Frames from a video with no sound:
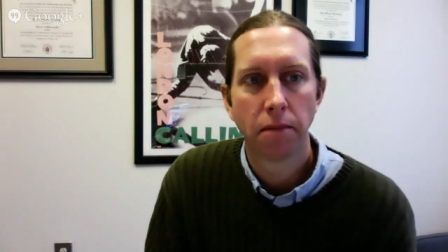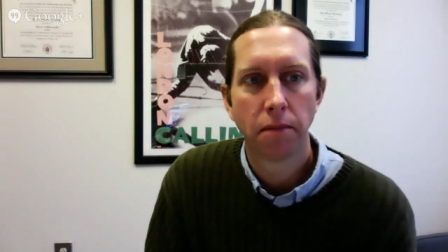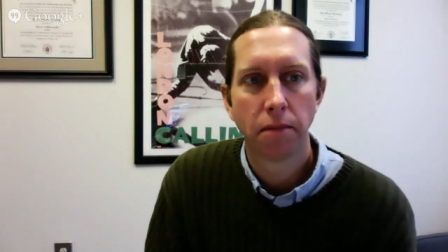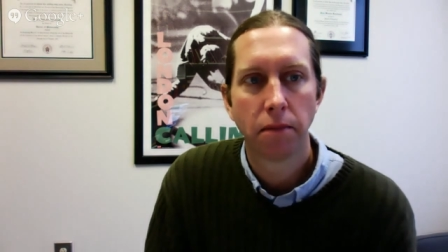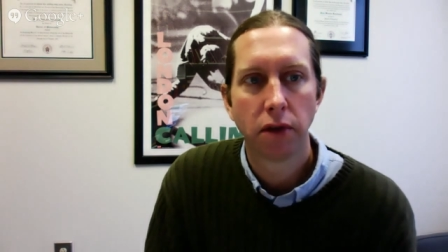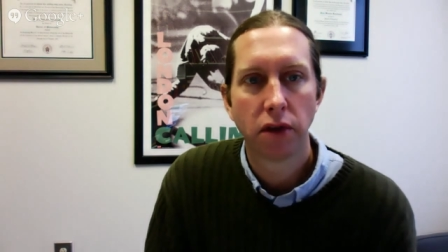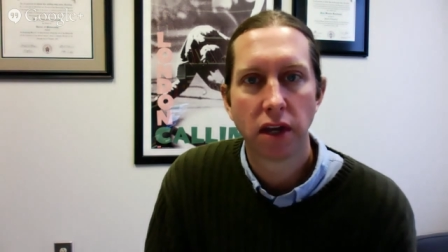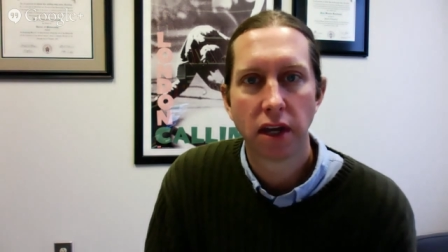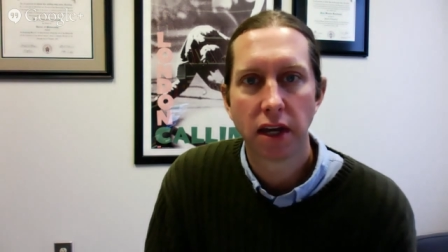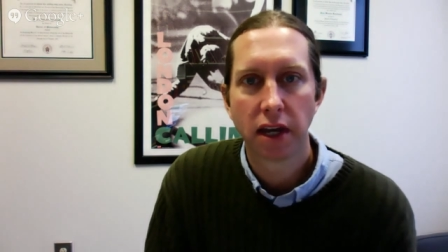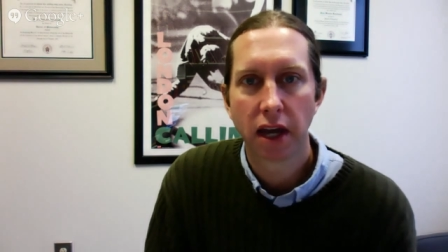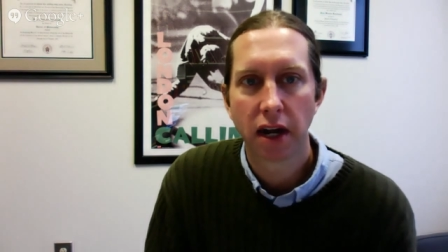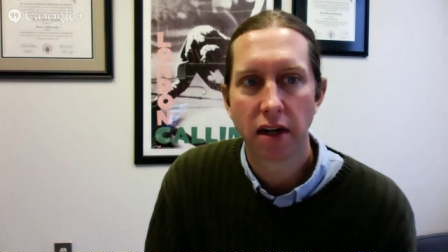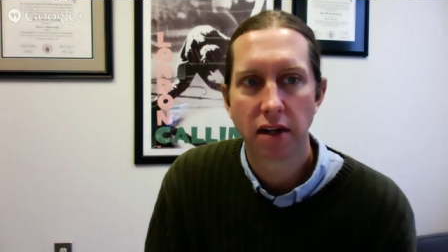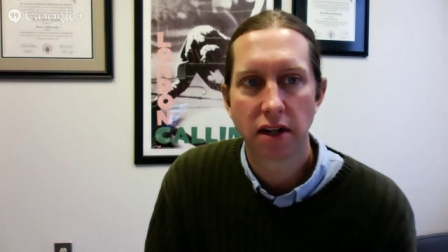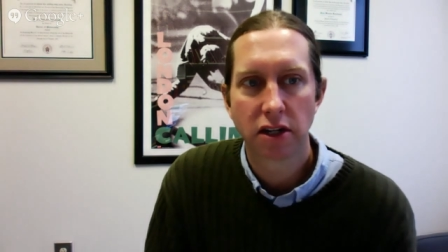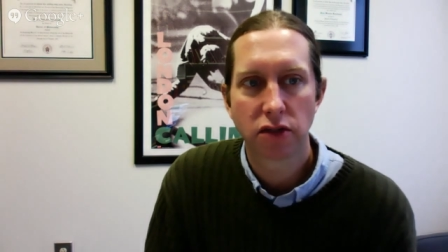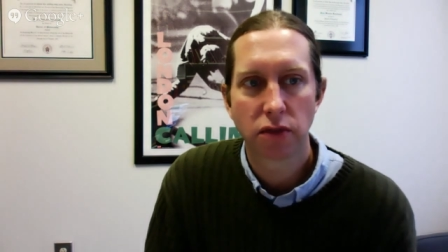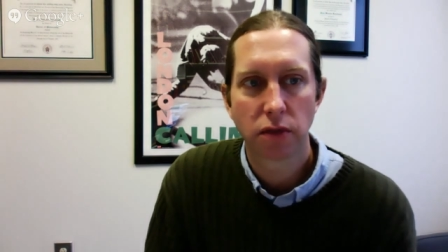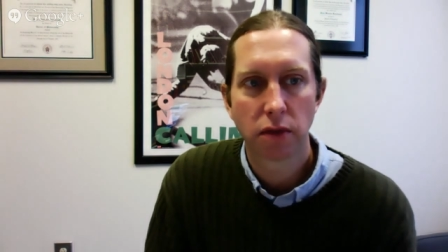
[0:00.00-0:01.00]
you can get in
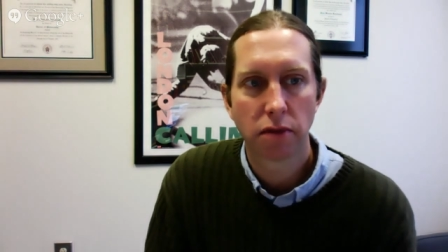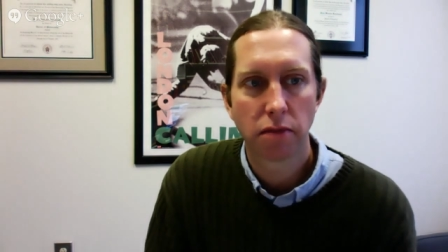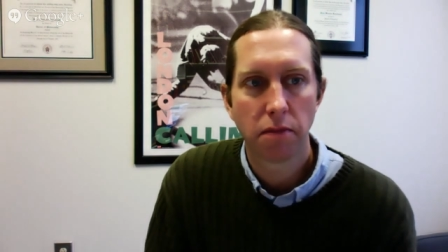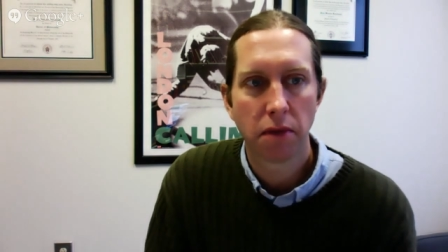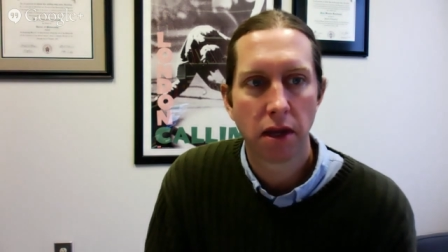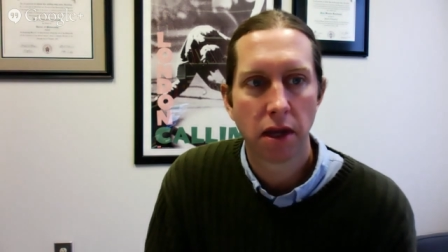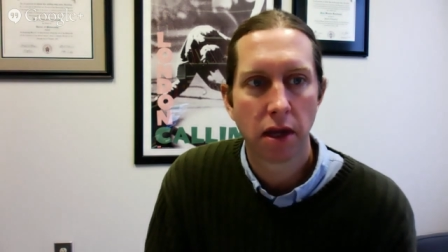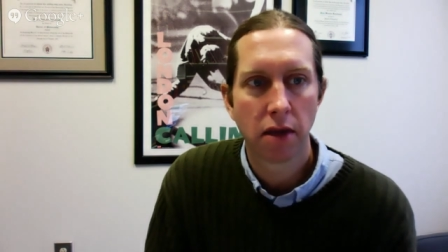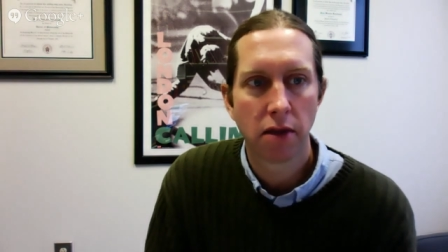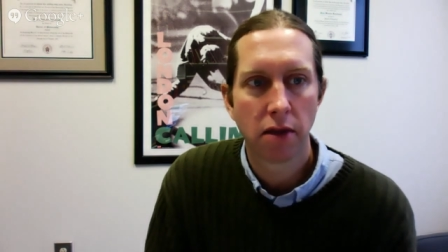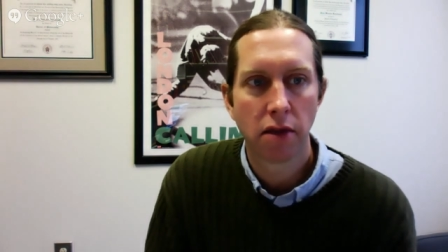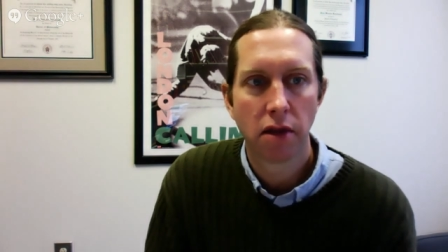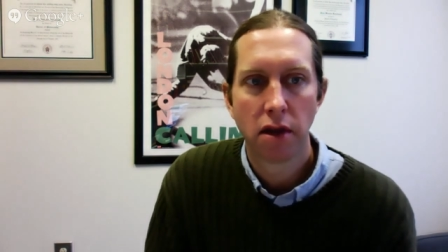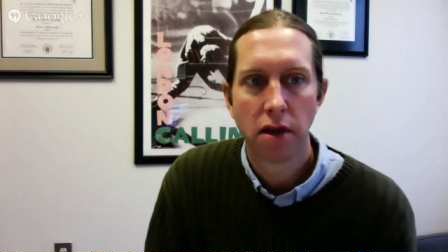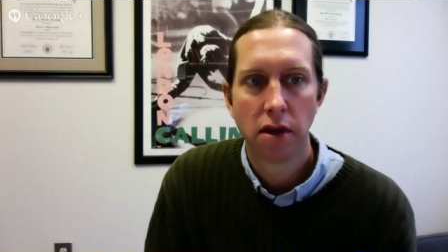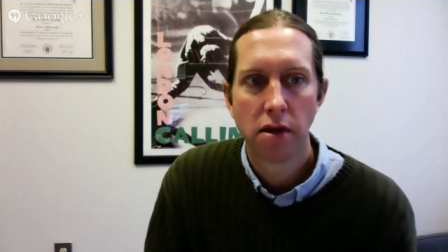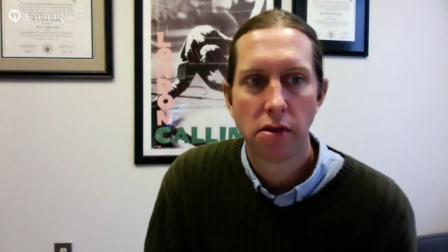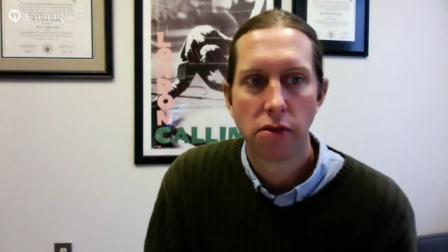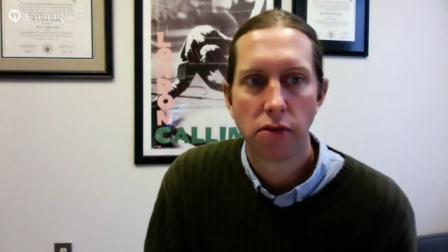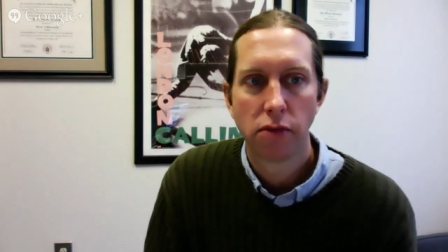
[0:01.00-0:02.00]
touch with me
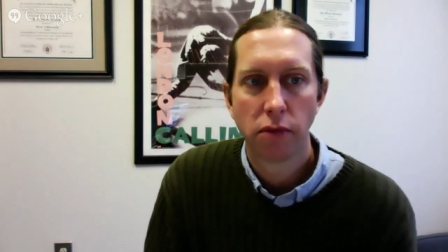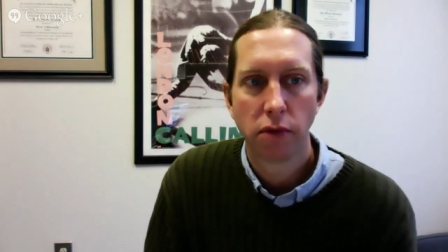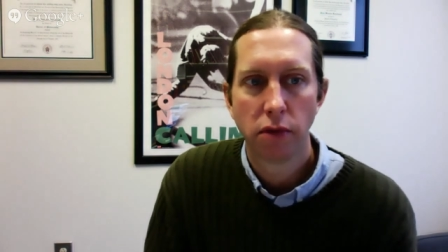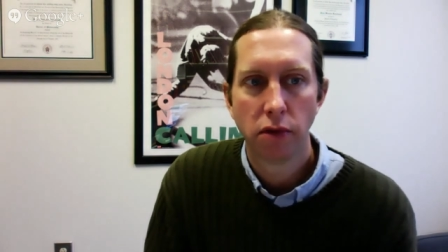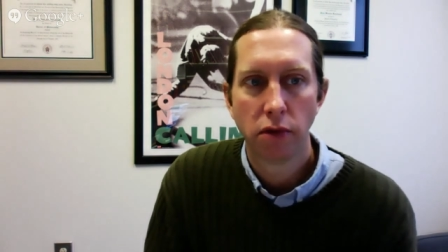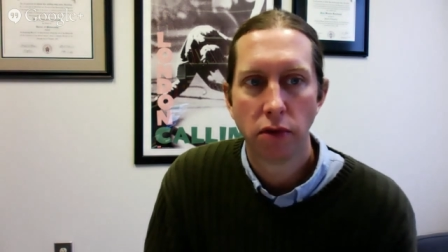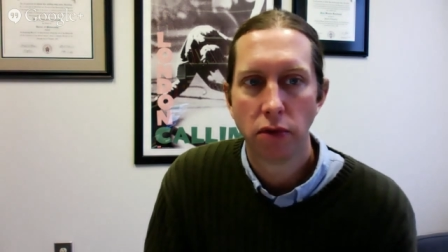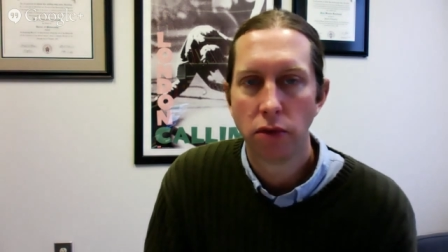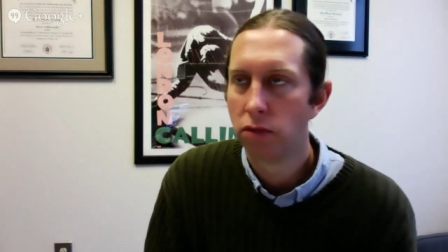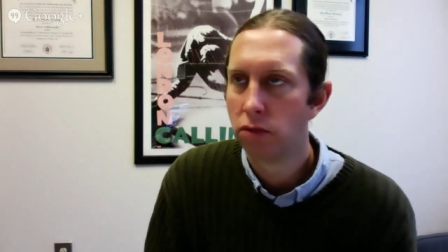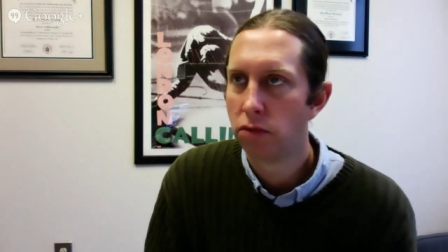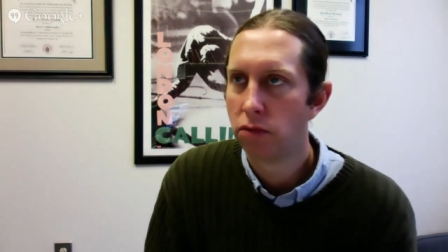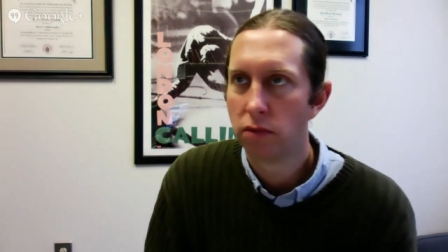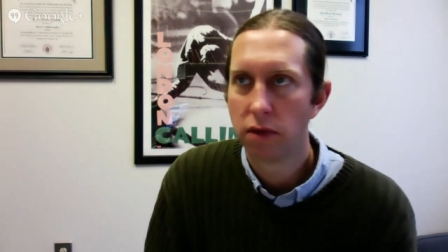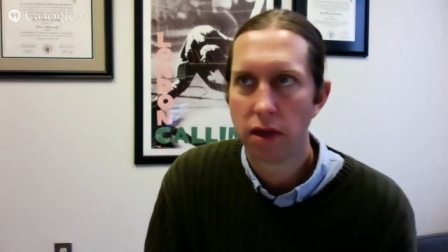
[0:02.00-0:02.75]
through